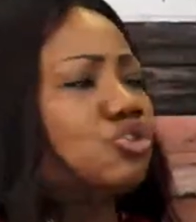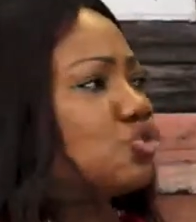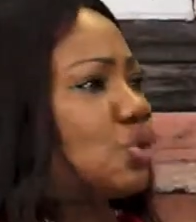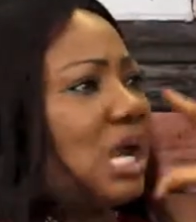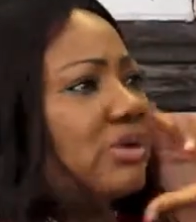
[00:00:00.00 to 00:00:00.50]

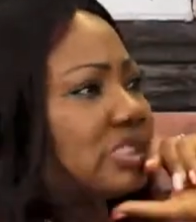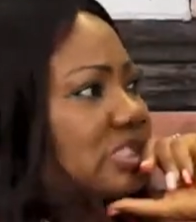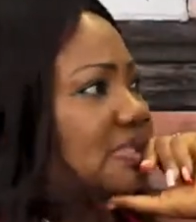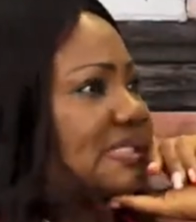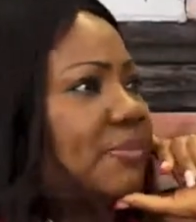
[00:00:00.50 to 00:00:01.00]
want you to
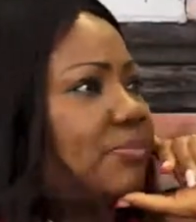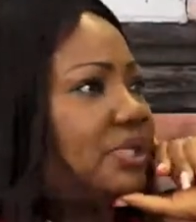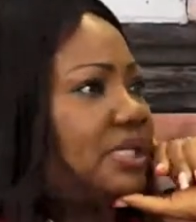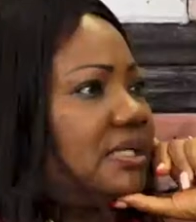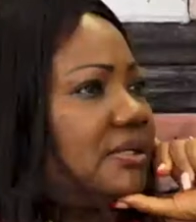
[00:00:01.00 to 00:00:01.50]
counsel
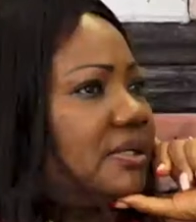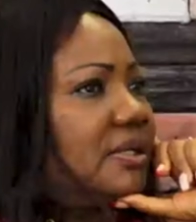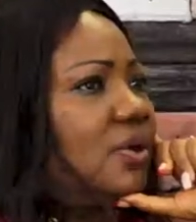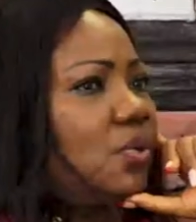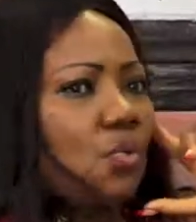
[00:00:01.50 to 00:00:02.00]
somebody.
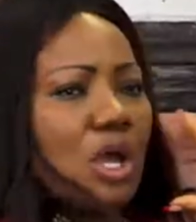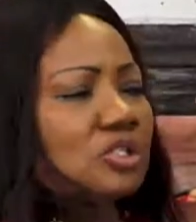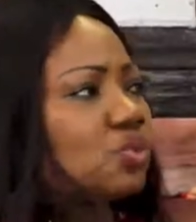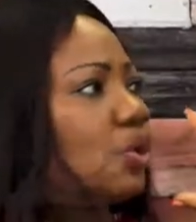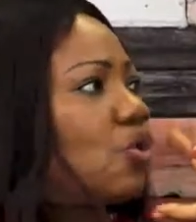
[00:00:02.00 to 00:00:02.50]

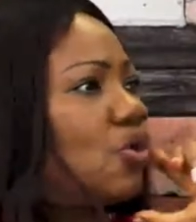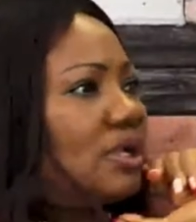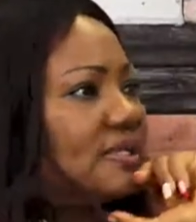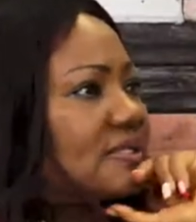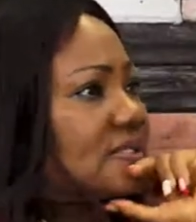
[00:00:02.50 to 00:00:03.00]
Whilst we
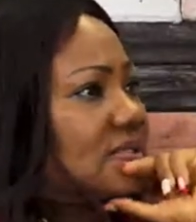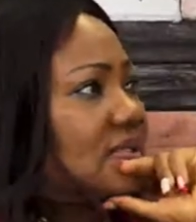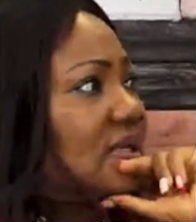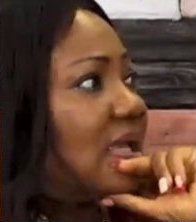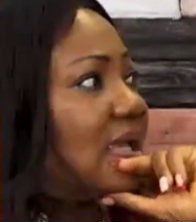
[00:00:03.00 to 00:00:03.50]
call it
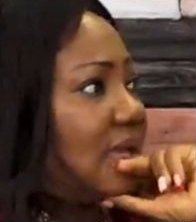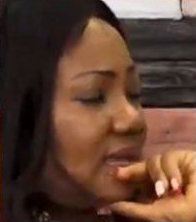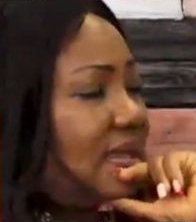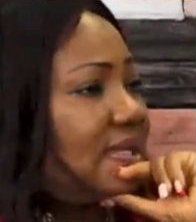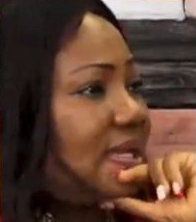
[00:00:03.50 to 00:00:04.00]

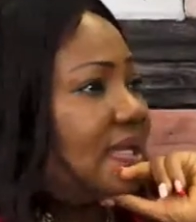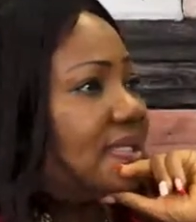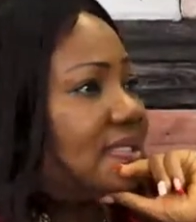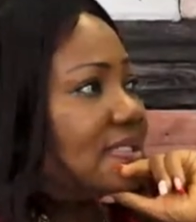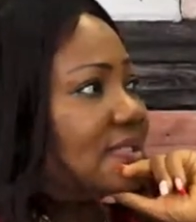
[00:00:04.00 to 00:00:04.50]
a
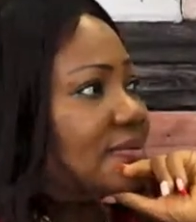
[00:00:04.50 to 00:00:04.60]
night.